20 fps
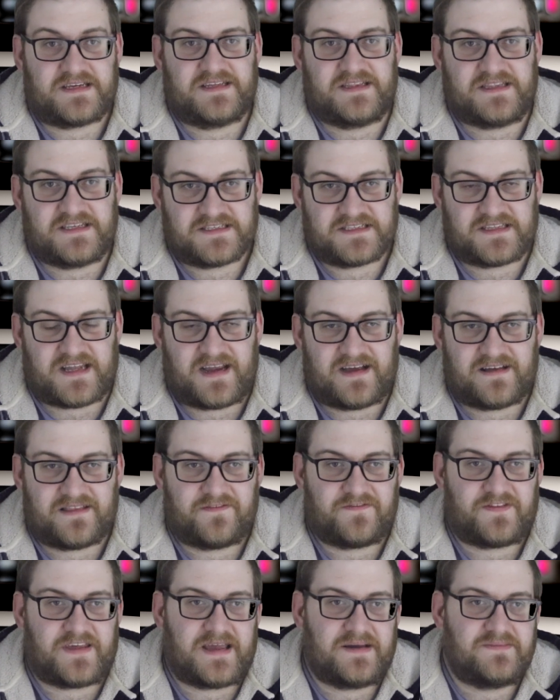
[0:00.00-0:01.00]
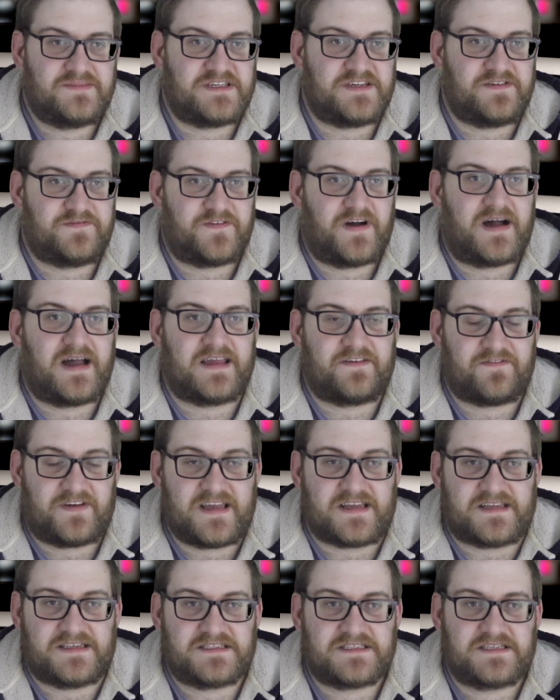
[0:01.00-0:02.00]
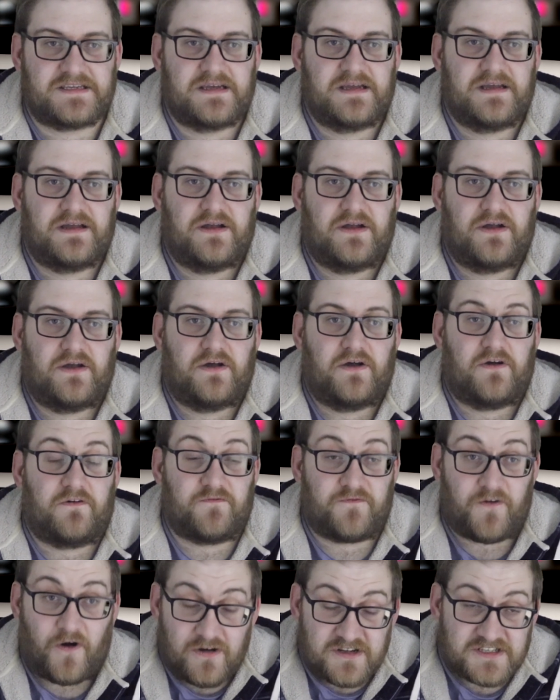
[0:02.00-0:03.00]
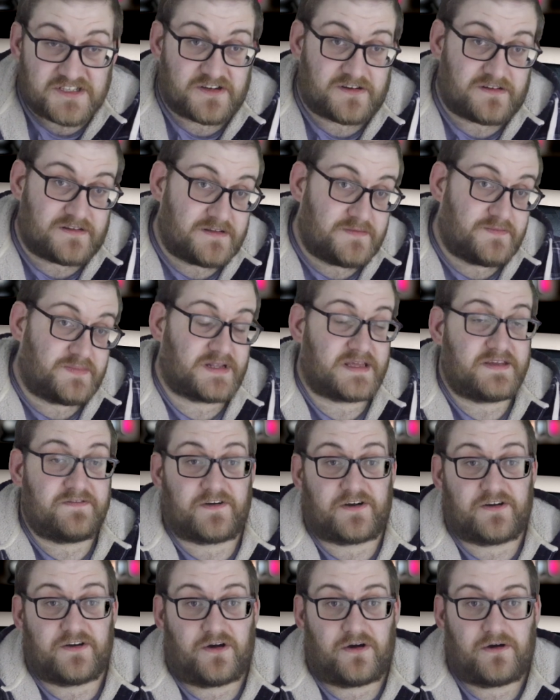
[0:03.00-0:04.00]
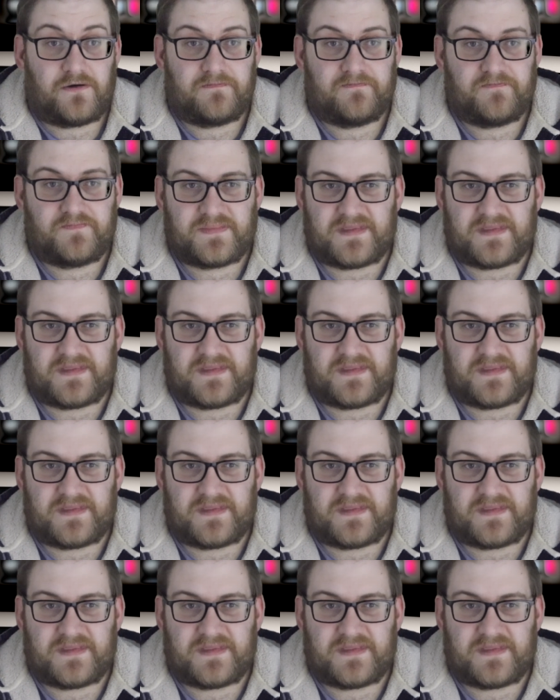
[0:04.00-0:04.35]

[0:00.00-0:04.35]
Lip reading: in the style of the MG5 is Vauxhall, believe it or not.